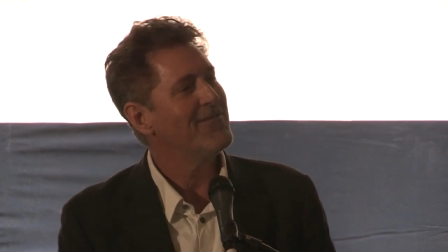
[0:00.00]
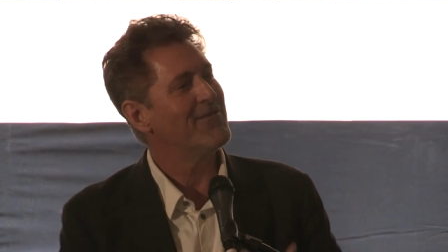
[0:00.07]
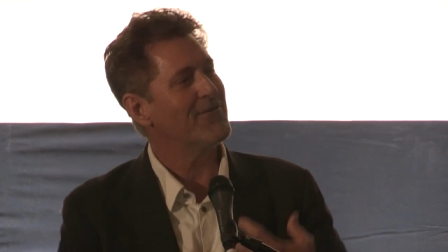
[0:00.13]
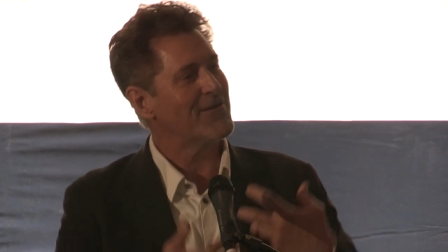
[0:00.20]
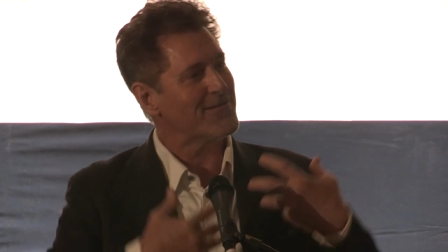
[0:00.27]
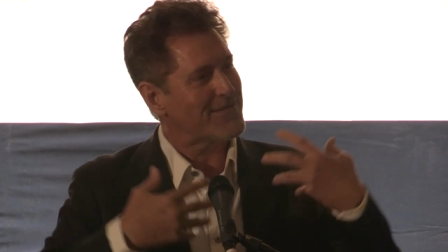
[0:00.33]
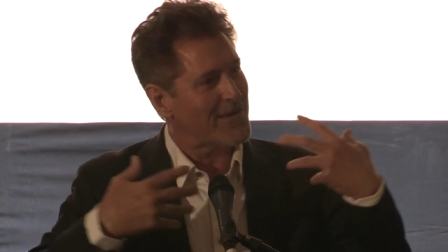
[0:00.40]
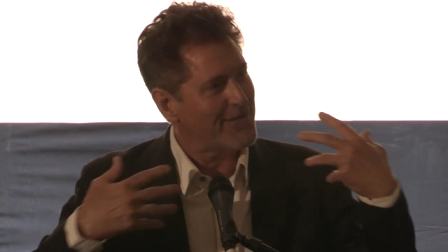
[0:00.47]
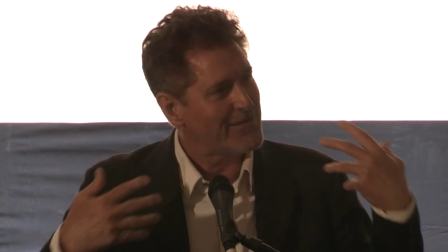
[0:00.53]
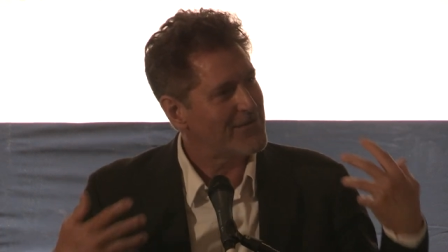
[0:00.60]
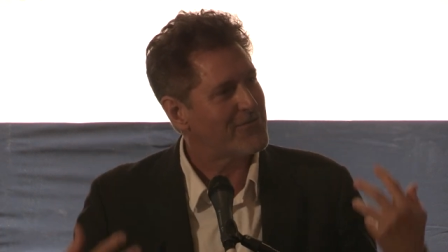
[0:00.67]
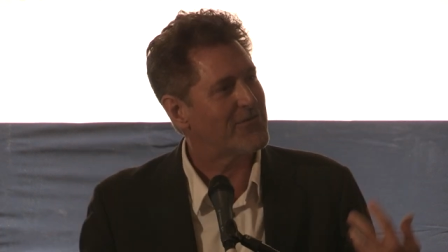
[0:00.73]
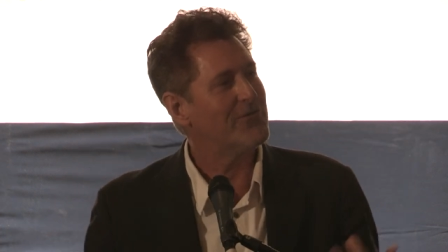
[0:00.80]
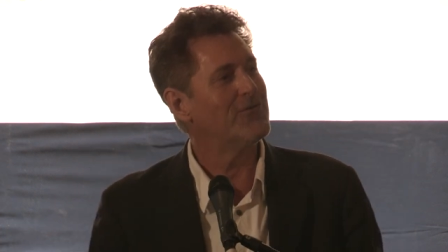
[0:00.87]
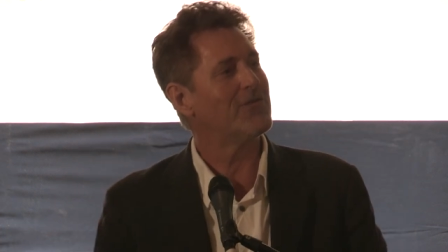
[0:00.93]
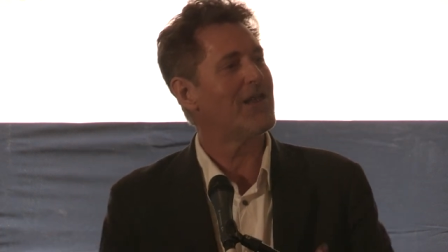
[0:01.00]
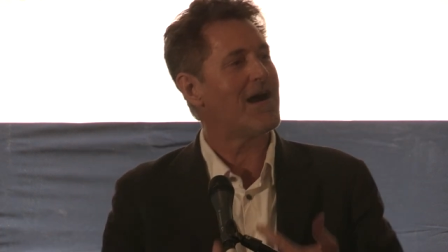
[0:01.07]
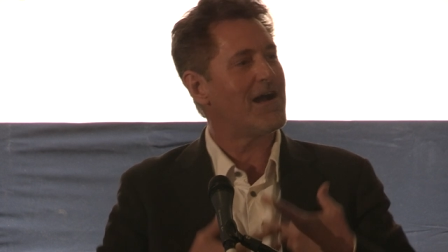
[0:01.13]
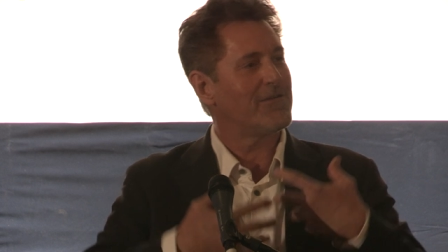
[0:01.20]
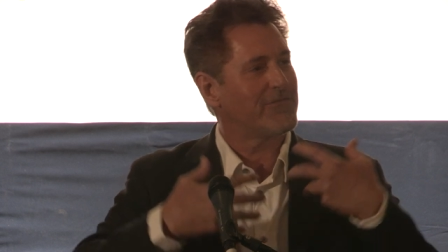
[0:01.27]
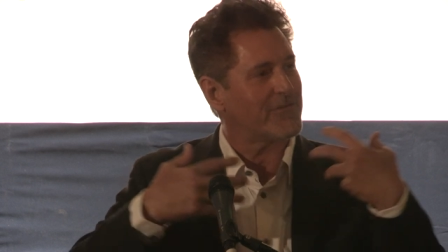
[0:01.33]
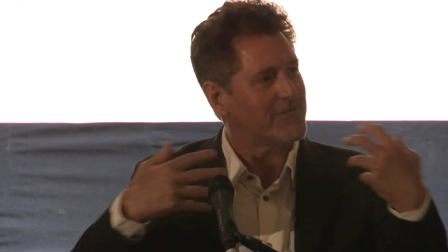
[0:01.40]
Notice how these two
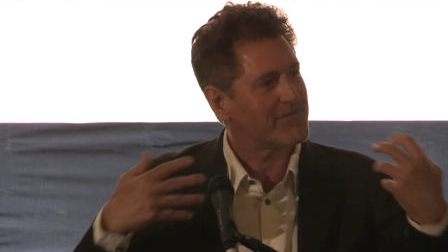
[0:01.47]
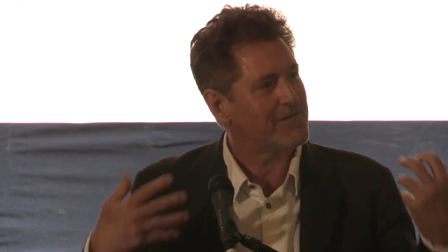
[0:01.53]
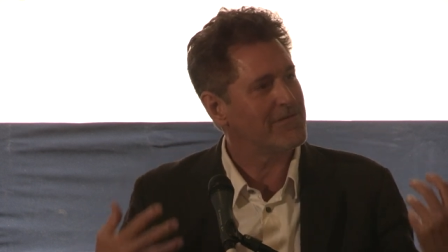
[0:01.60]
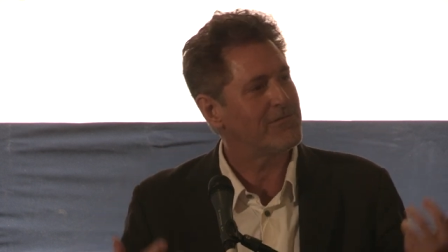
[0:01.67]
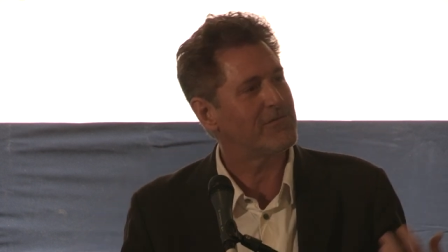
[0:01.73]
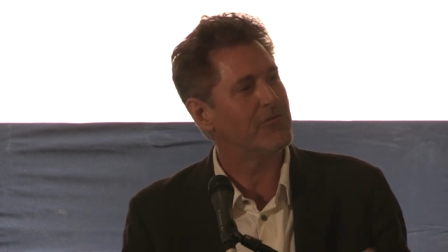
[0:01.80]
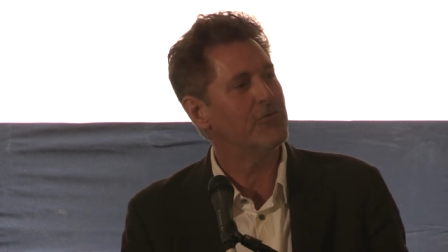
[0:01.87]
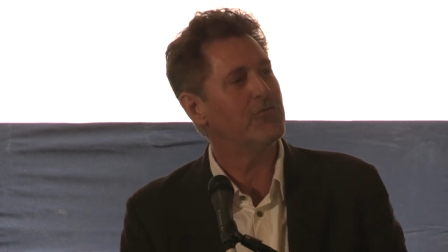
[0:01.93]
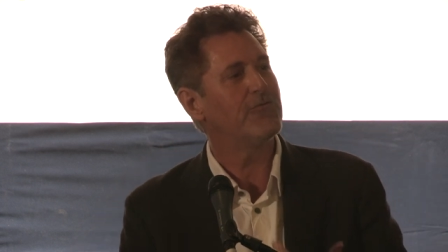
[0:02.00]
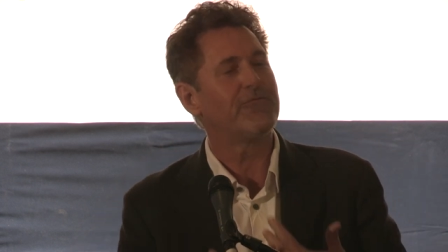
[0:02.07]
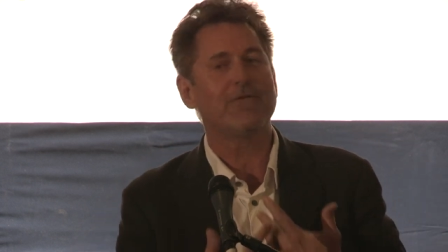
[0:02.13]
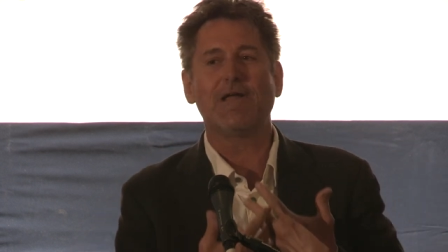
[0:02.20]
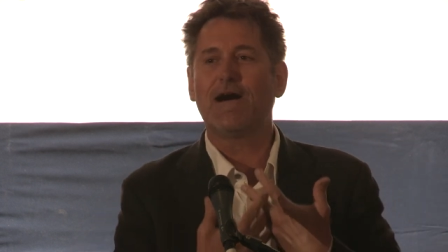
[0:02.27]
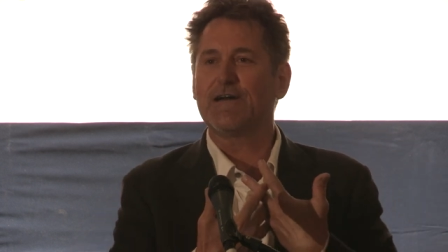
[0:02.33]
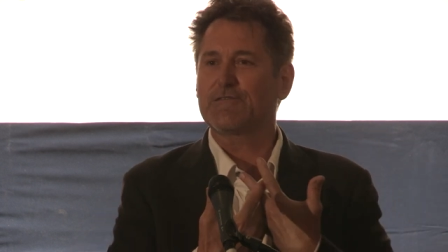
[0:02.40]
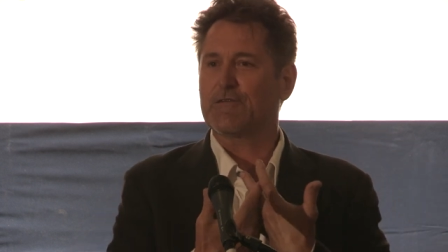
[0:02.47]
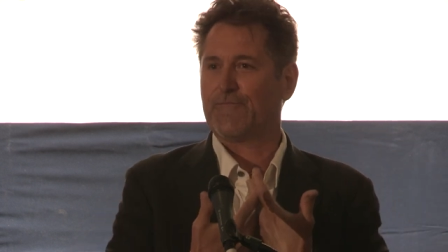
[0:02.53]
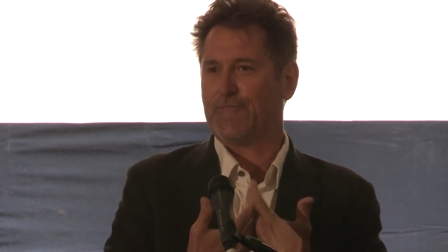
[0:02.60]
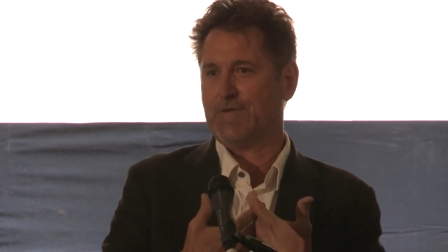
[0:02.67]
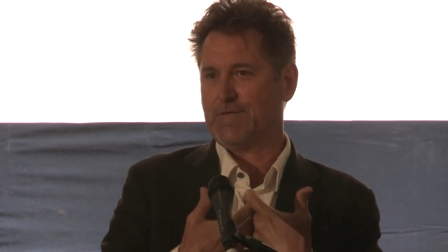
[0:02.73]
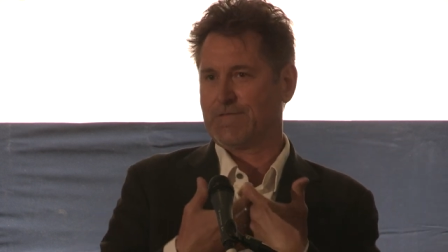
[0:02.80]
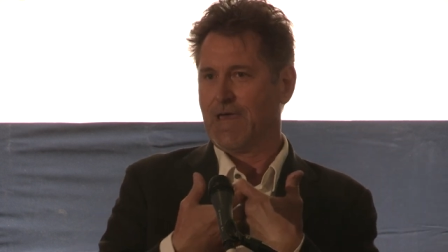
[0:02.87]
logics, these two
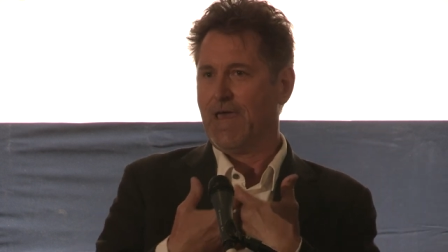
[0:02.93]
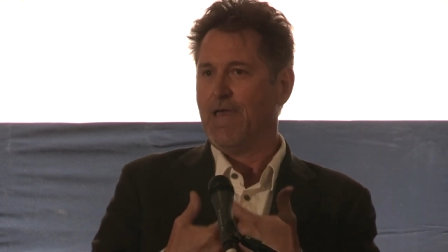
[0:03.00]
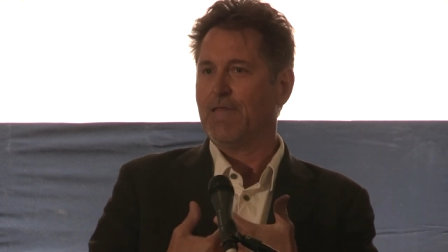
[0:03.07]
philosophies,